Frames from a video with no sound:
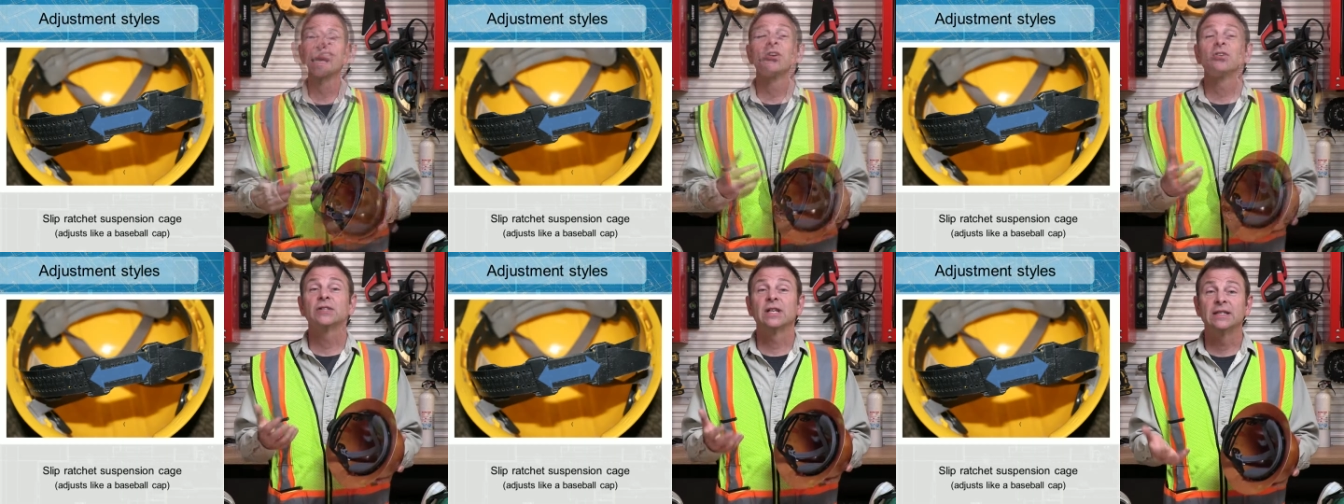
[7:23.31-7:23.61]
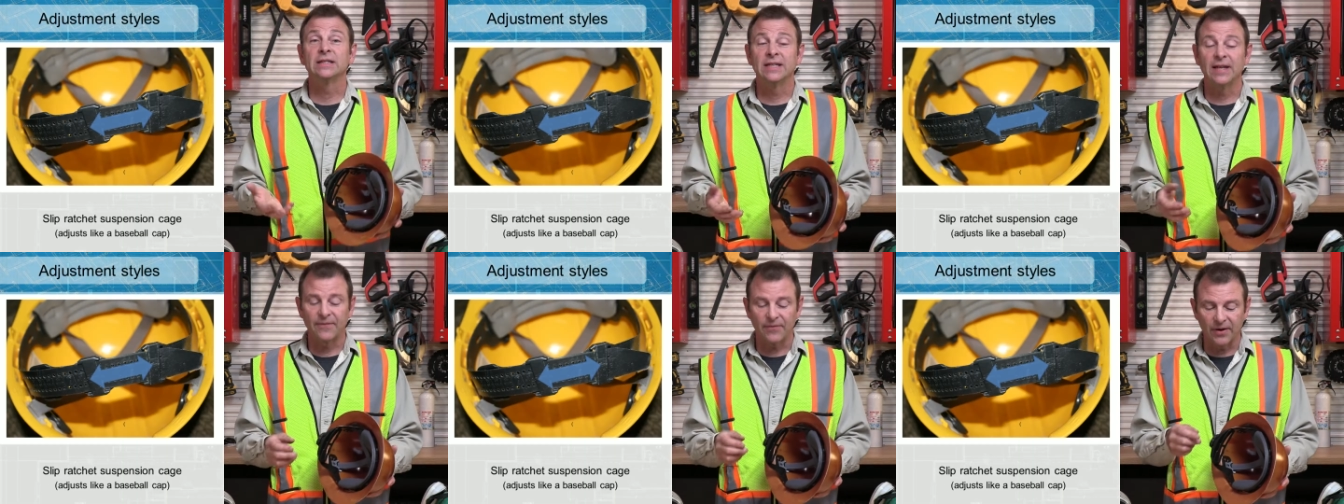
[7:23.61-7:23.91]
There's
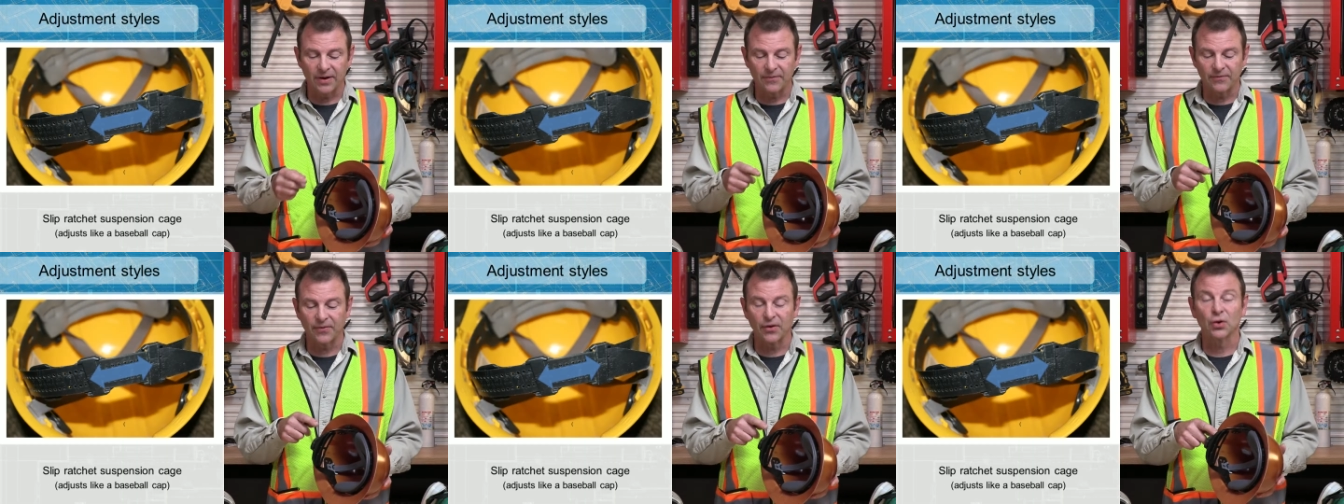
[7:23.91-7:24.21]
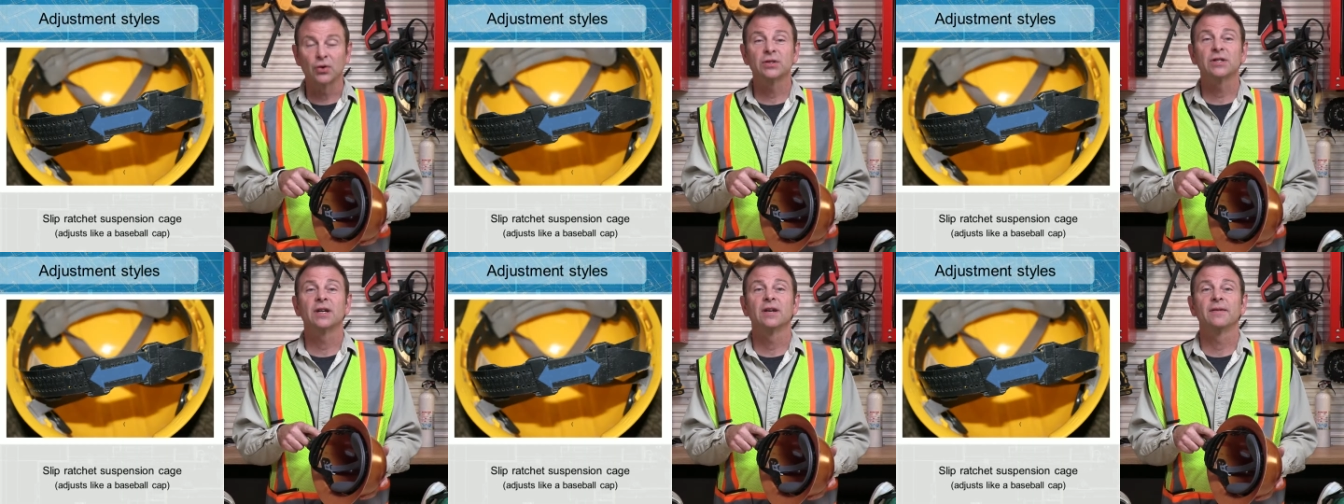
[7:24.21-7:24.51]
a different
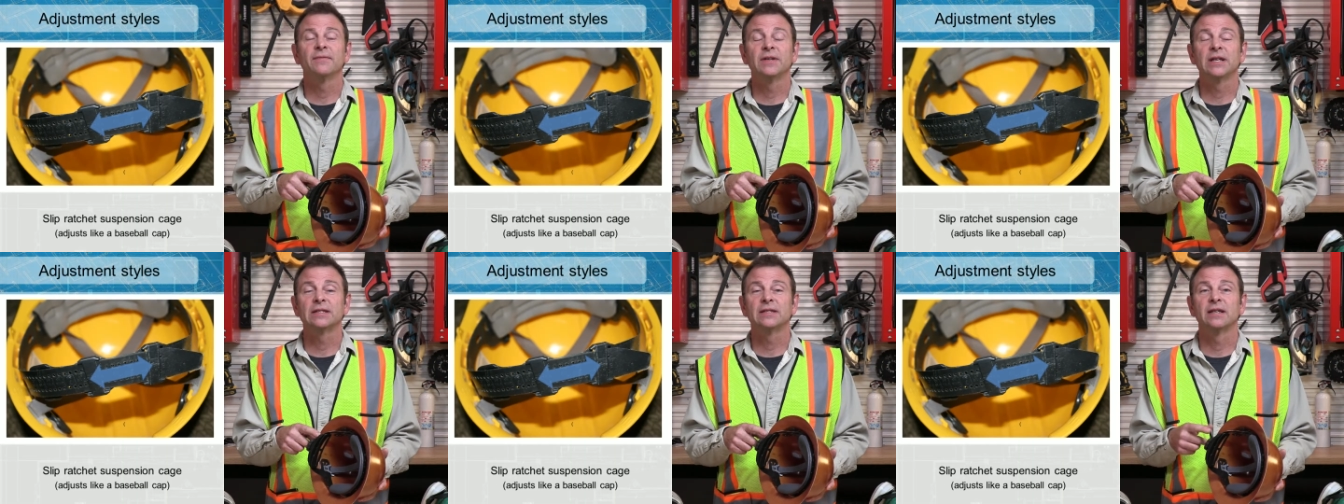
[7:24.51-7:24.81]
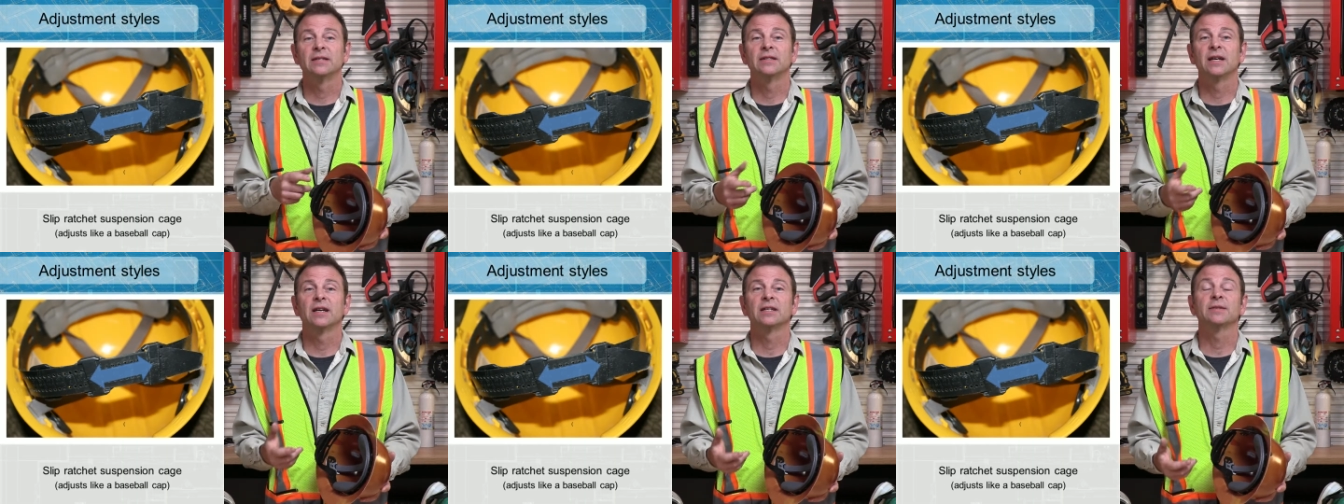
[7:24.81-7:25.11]
version of
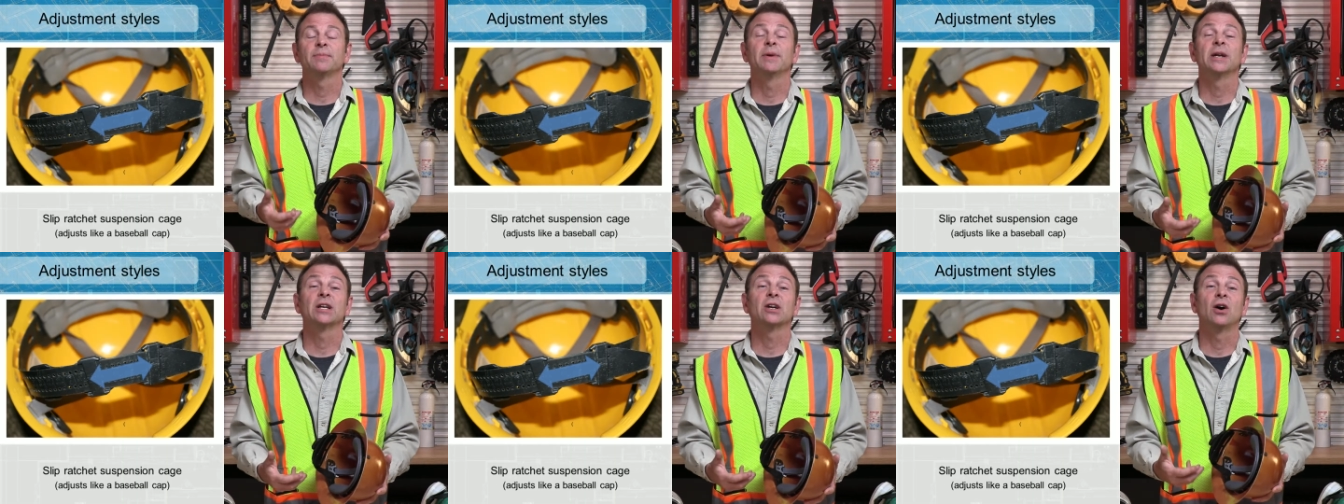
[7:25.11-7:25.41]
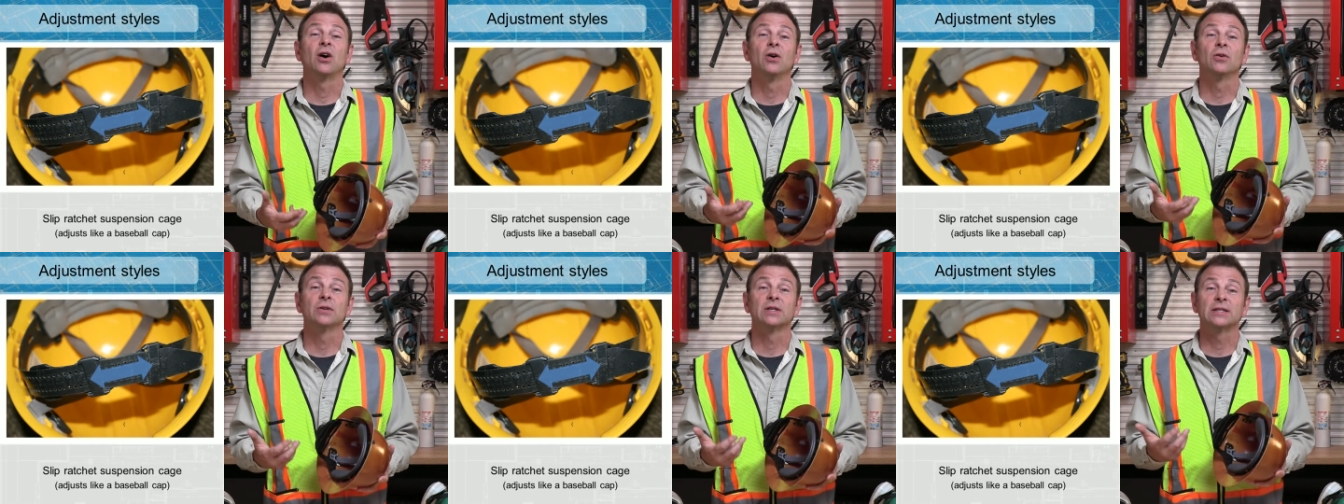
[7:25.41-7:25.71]
this adjustment
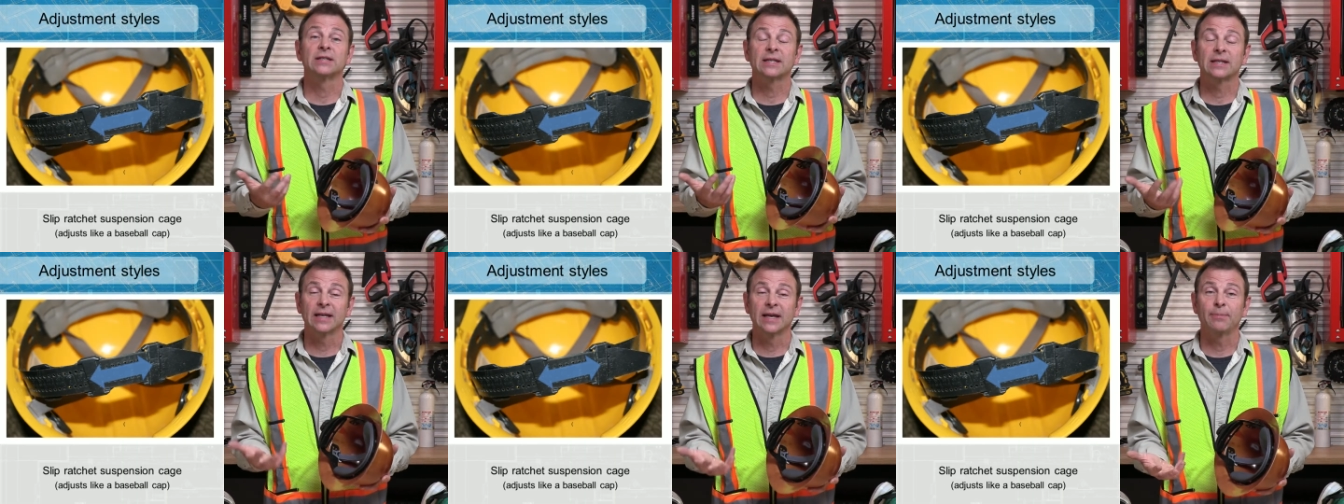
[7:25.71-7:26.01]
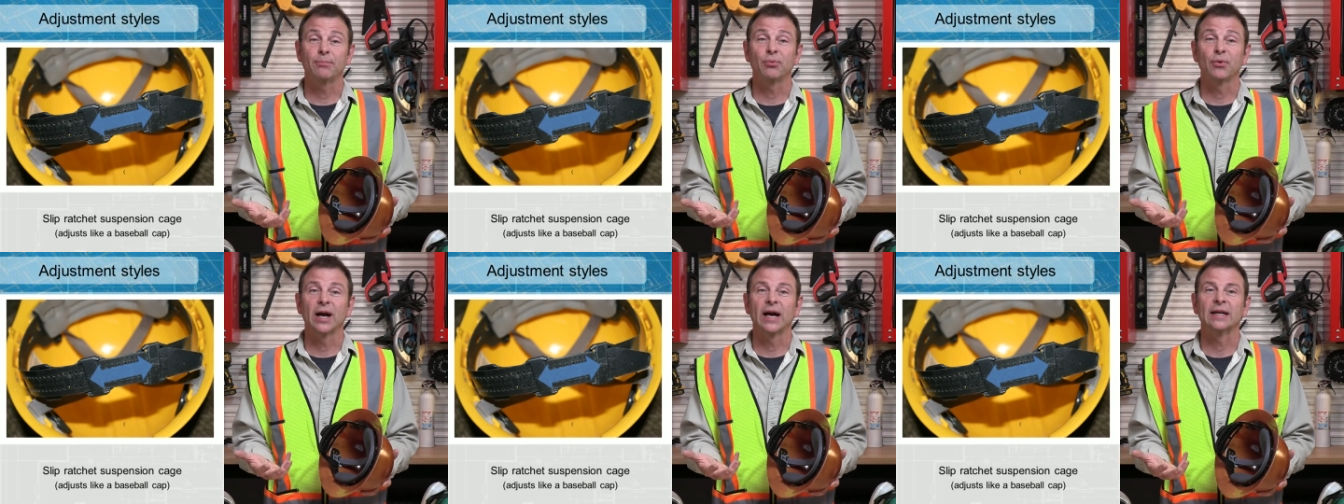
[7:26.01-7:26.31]
called a
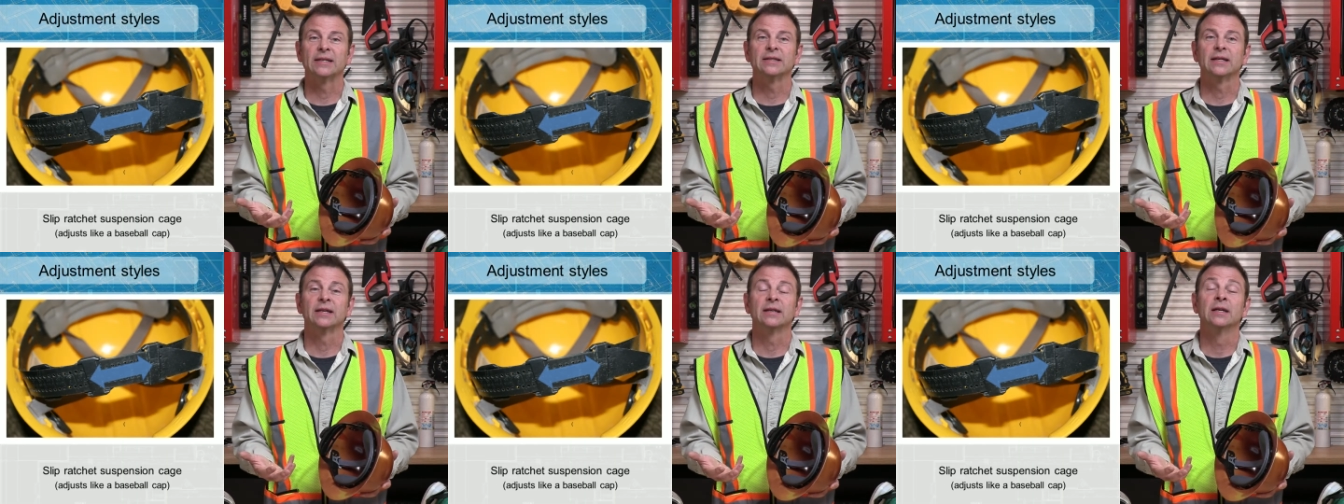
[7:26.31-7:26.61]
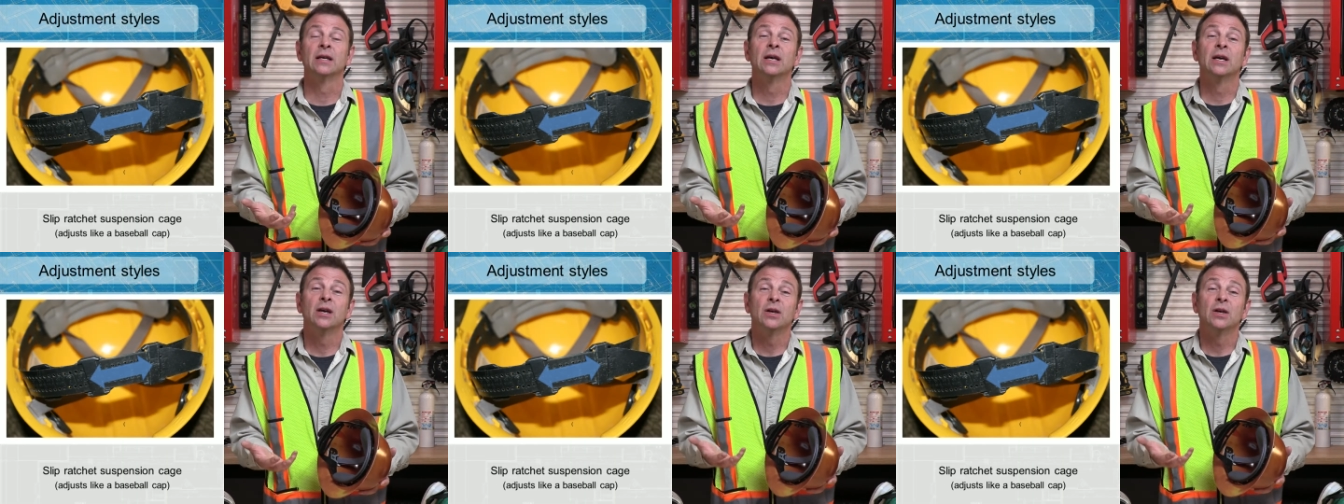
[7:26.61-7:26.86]
slip ratchet.